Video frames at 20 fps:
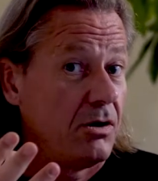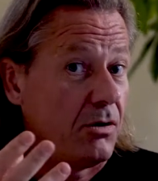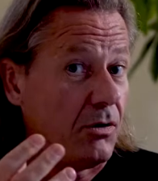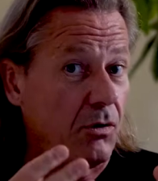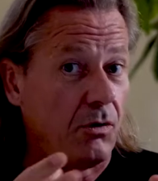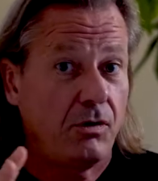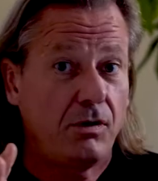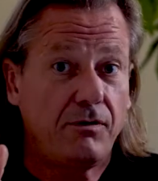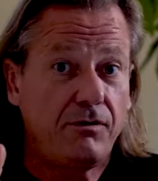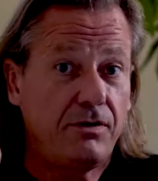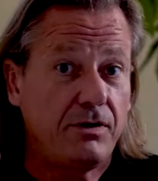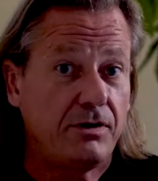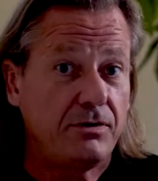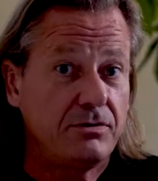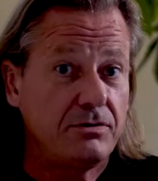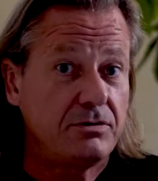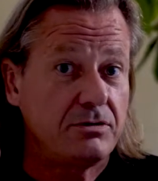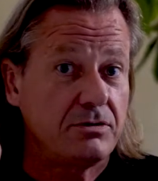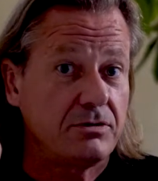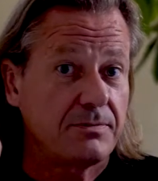all of
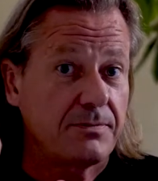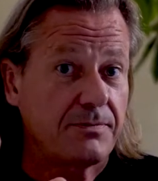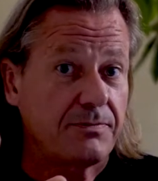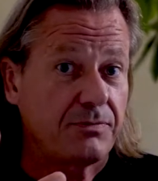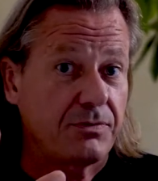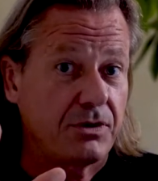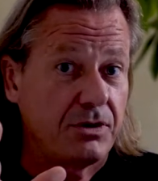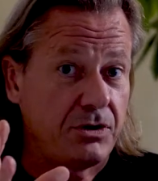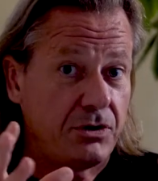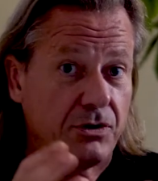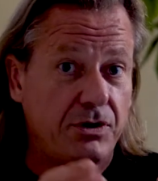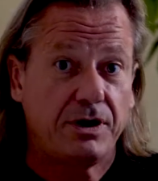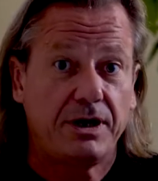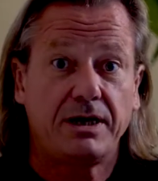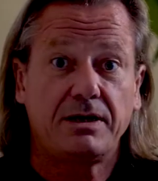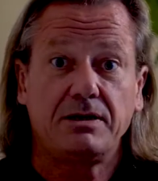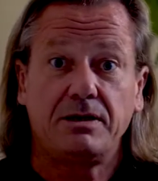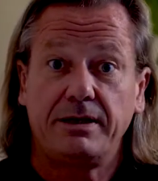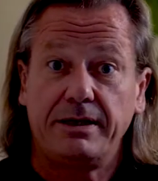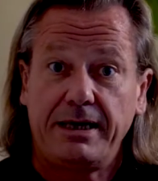those you can
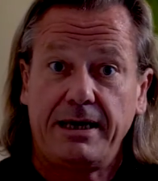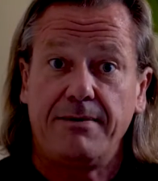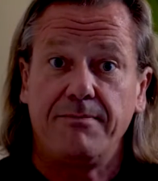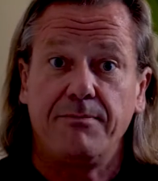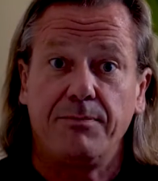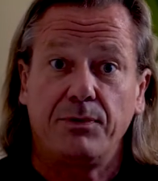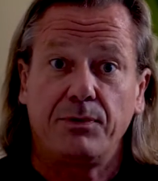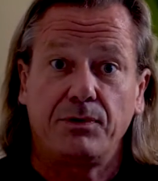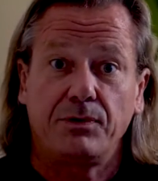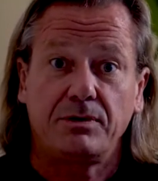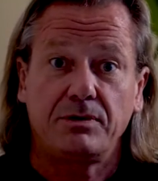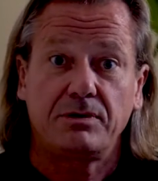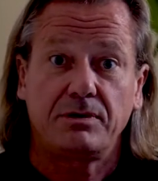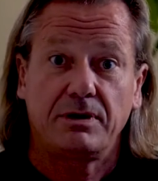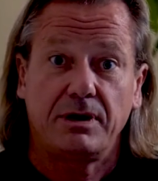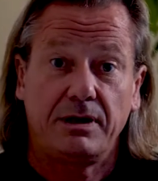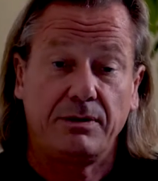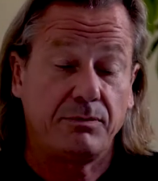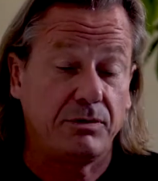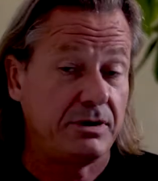actually import.
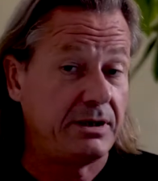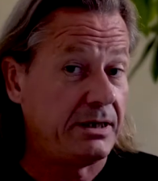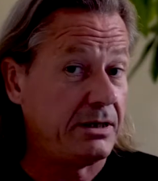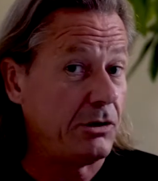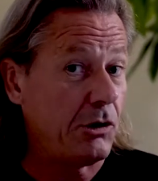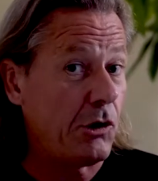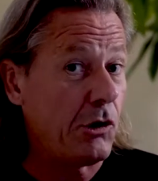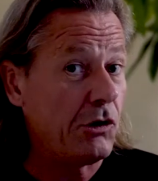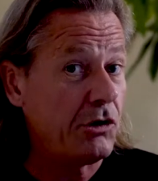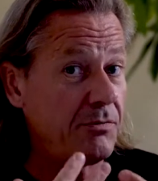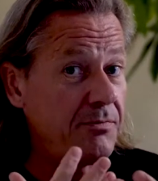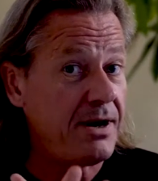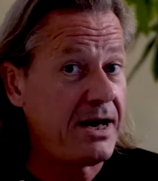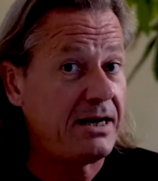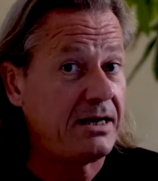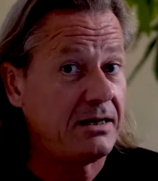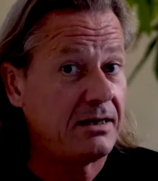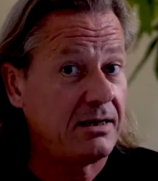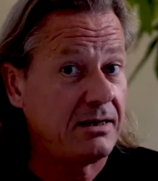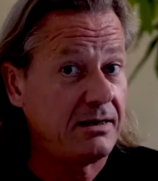It will then
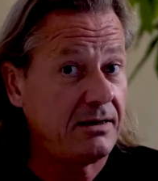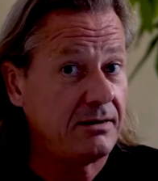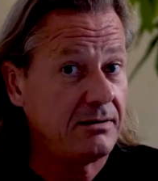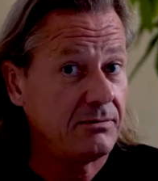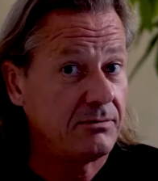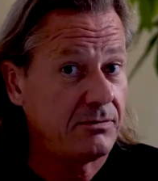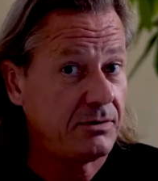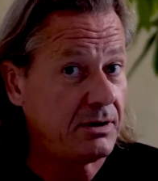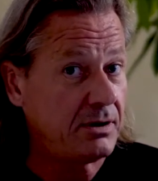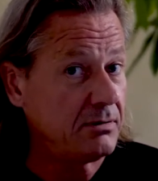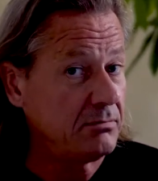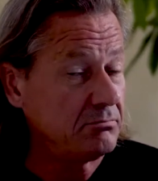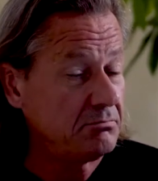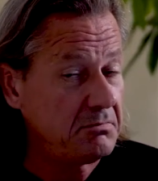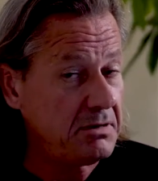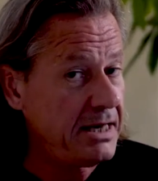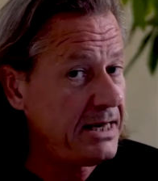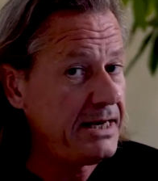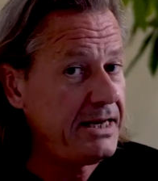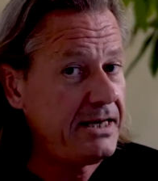automatically, without
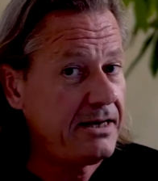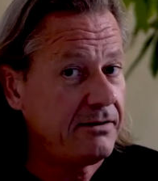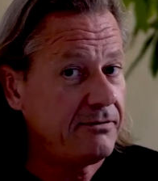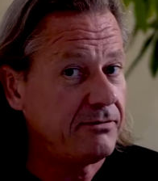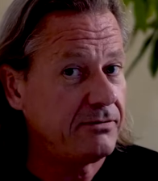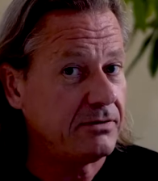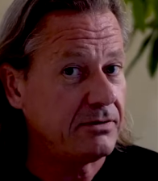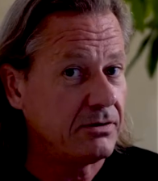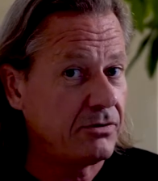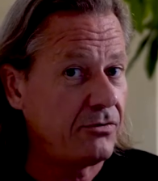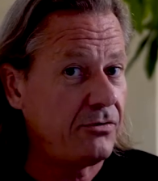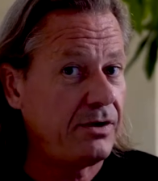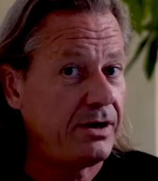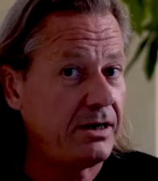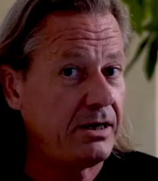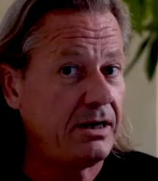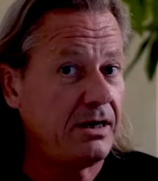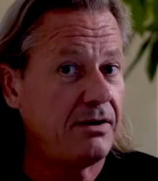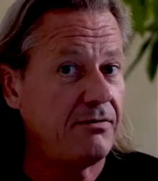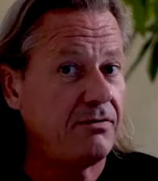any effort,
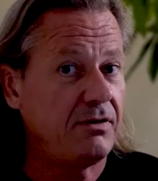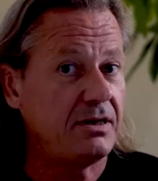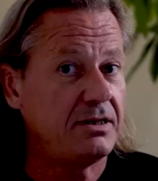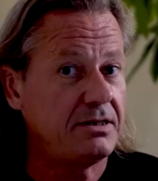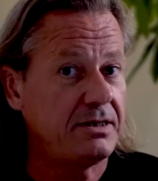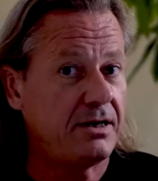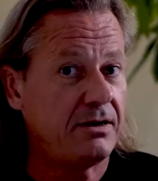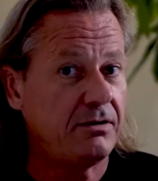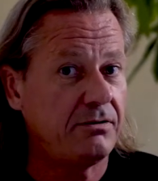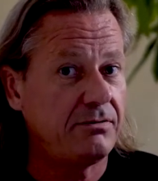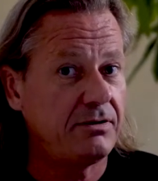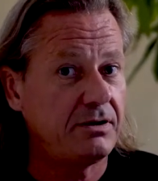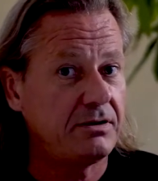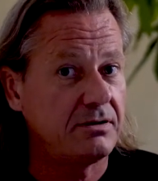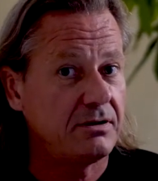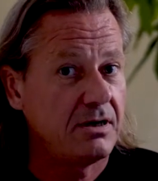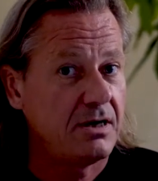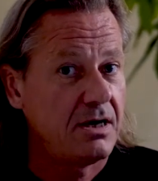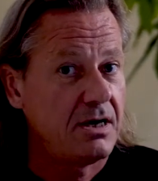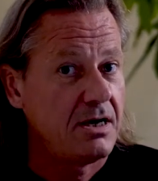create an F-list out of it.
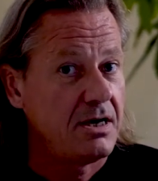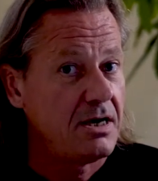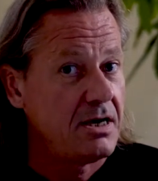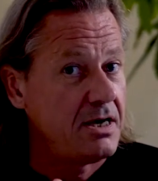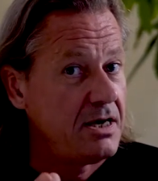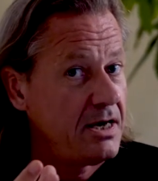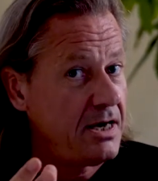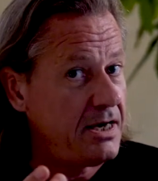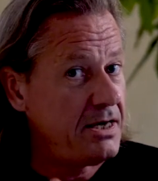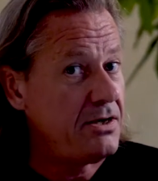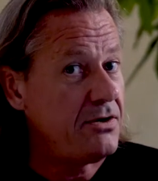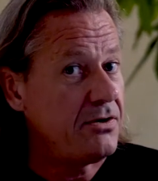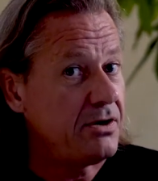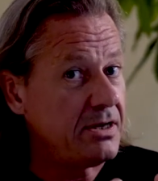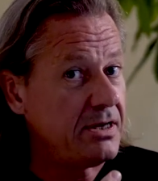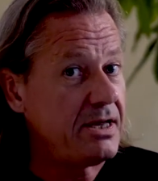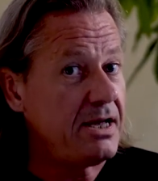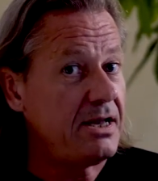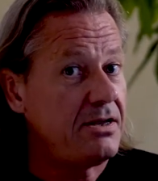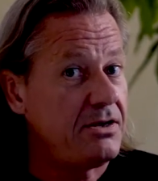And you
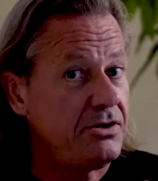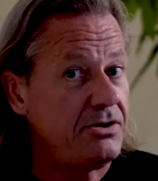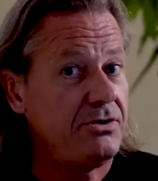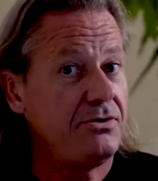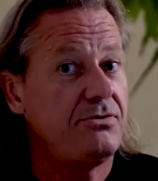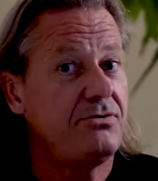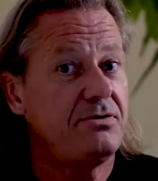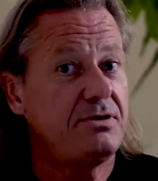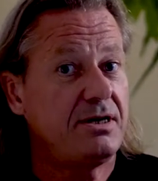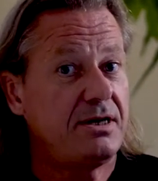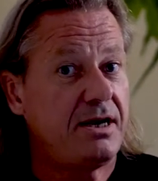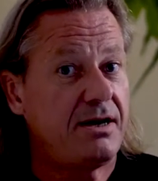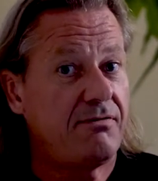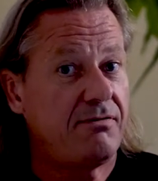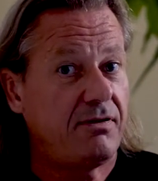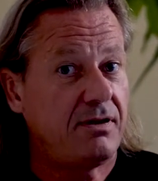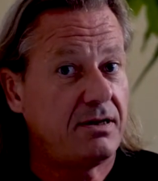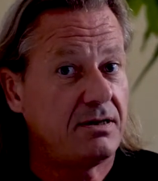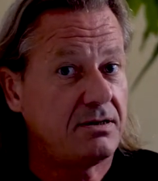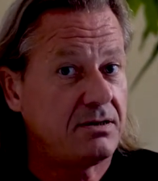can then use that
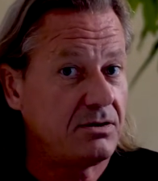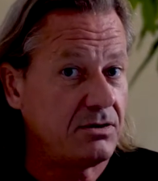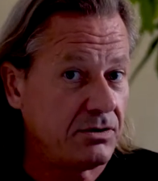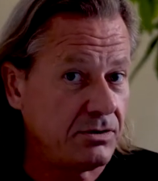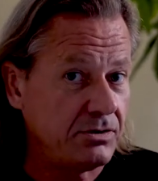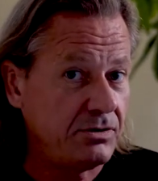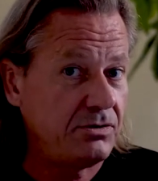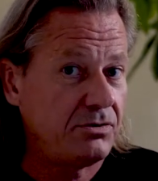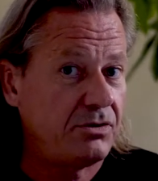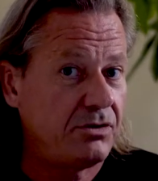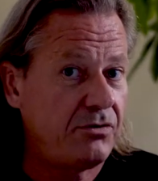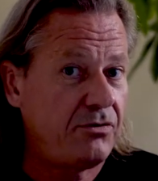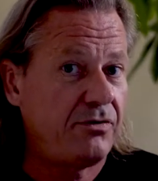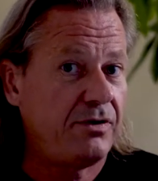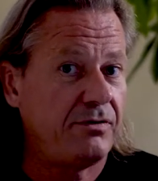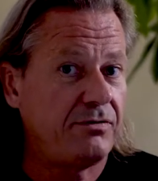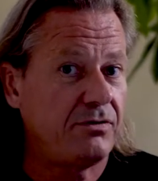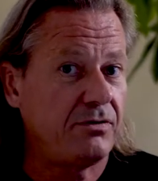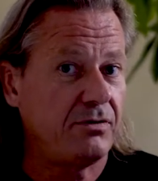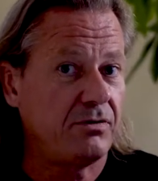F-list onto the
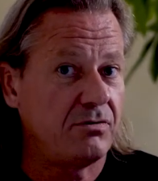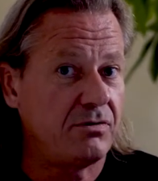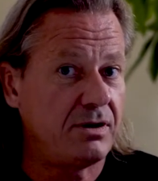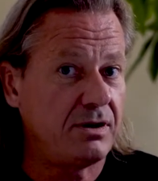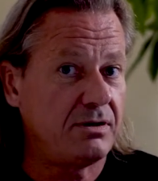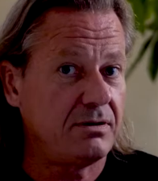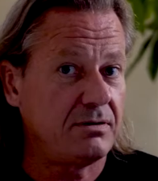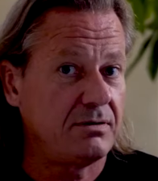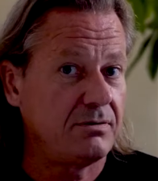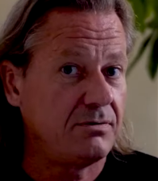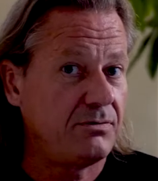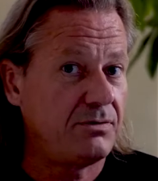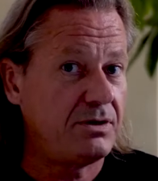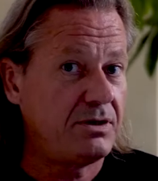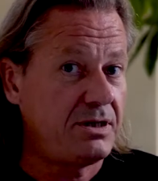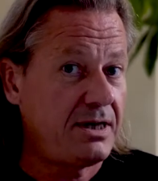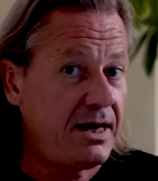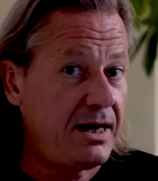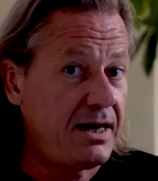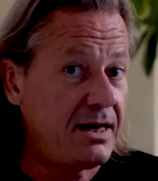ThreeFold Grid,
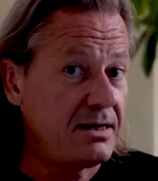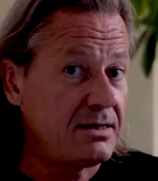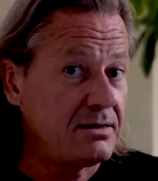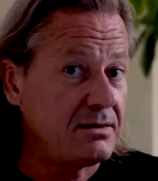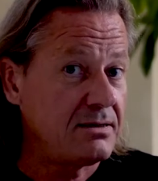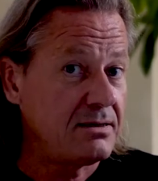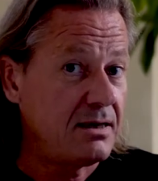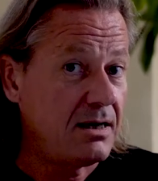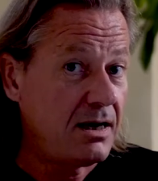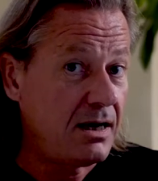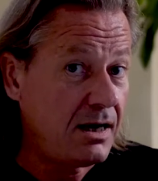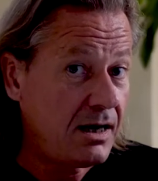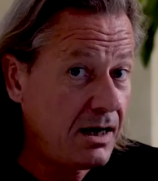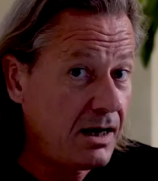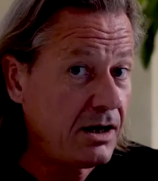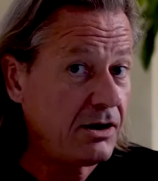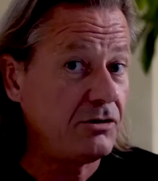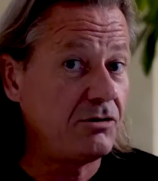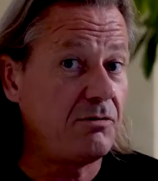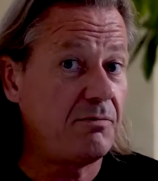which has
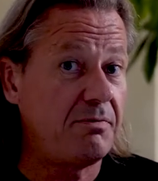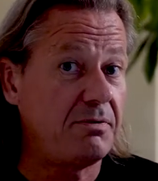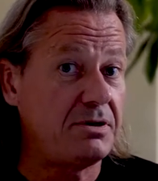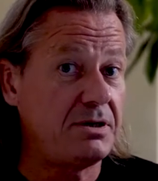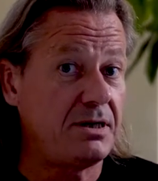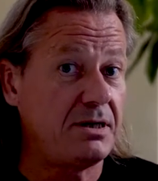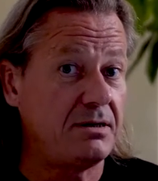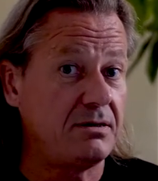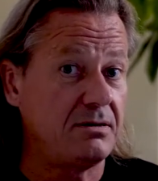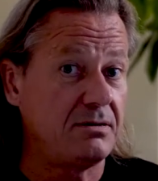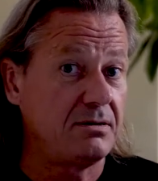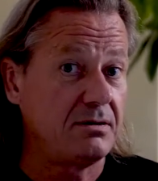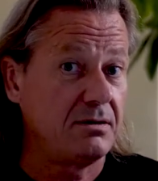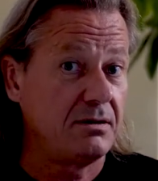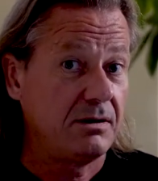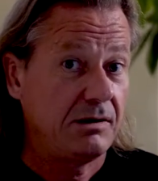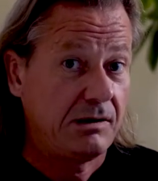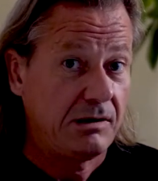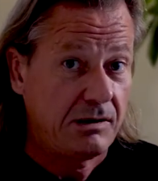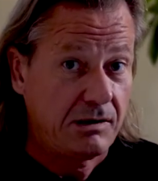100%
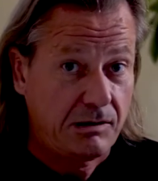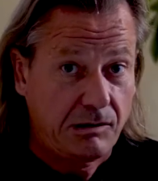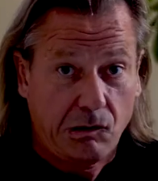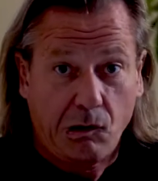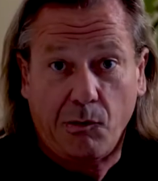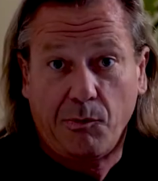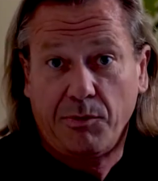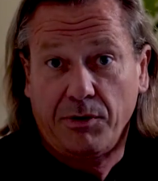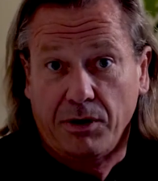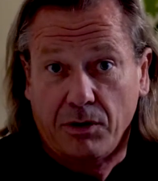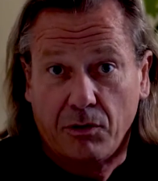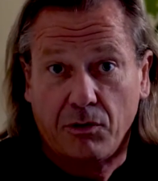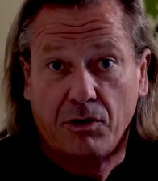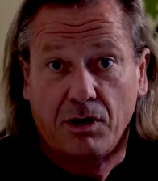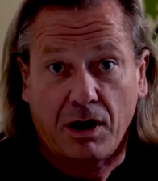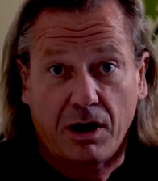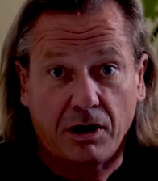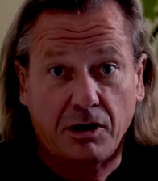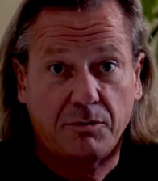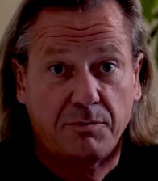copy or
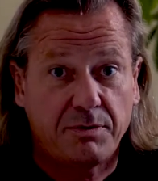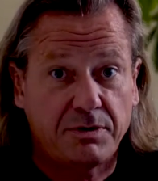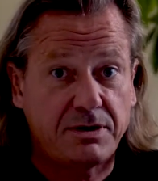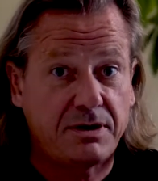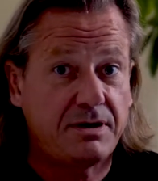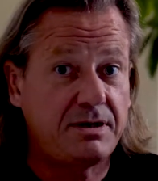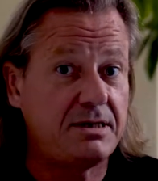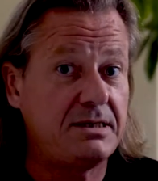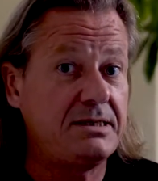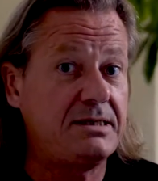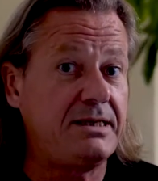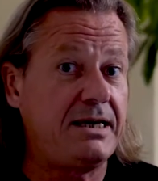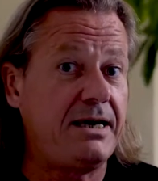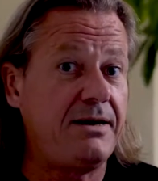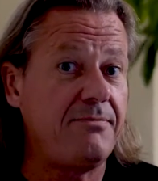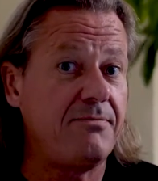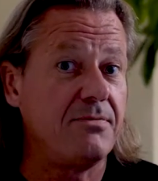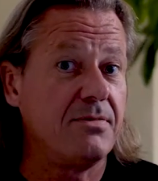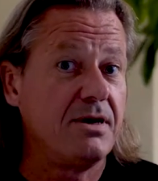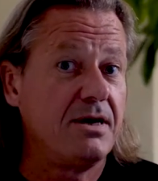100% the
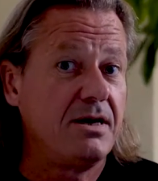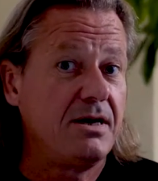same